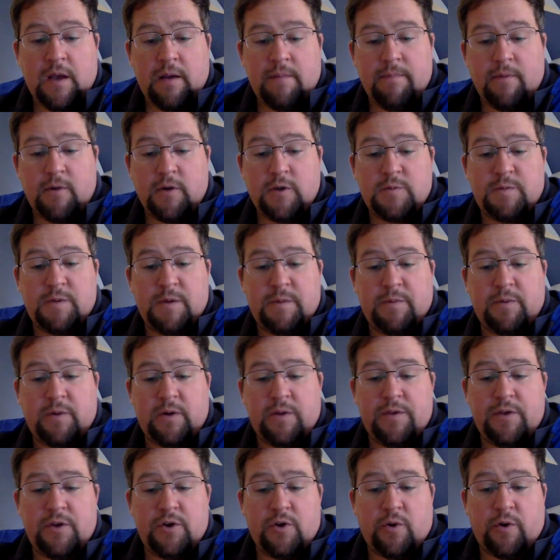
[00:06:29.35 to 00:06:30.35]
Most people
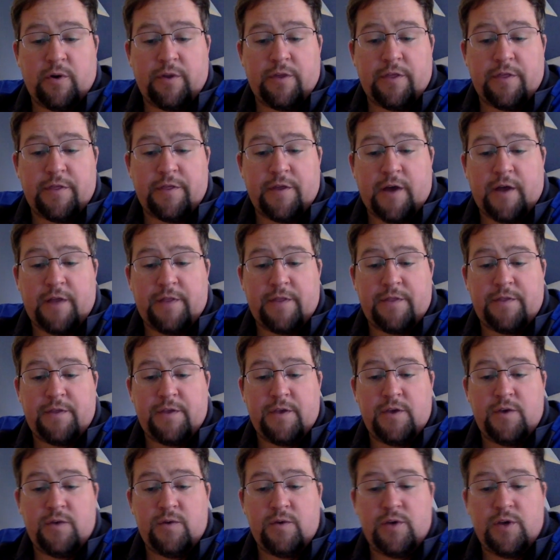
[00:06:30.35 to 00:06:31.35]
in the North thought that the
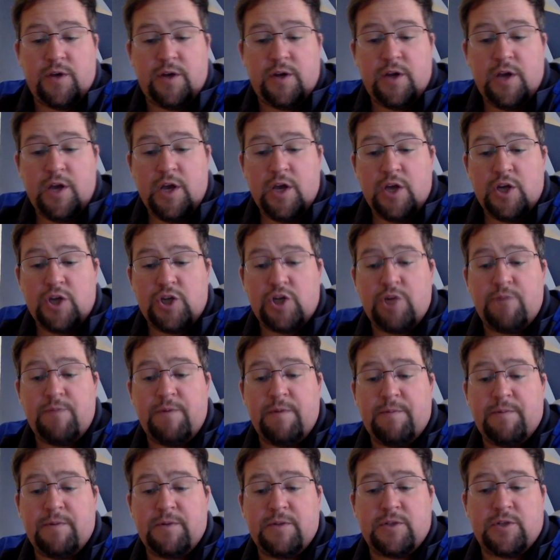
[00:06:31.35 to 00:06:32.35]
Union should
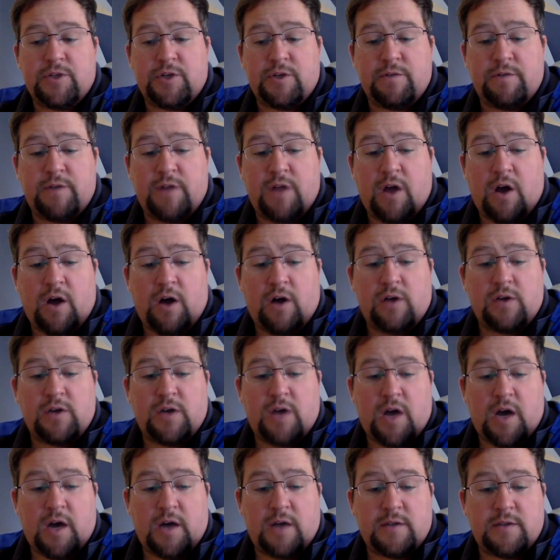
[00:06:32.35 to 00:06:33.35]
be preserved at all
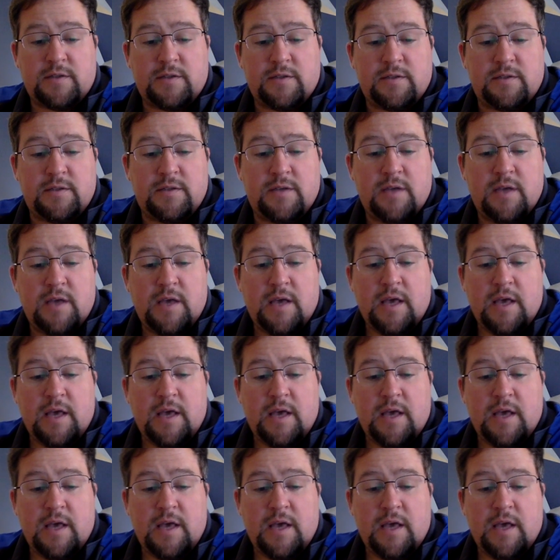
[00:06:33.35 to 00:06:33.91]
costs.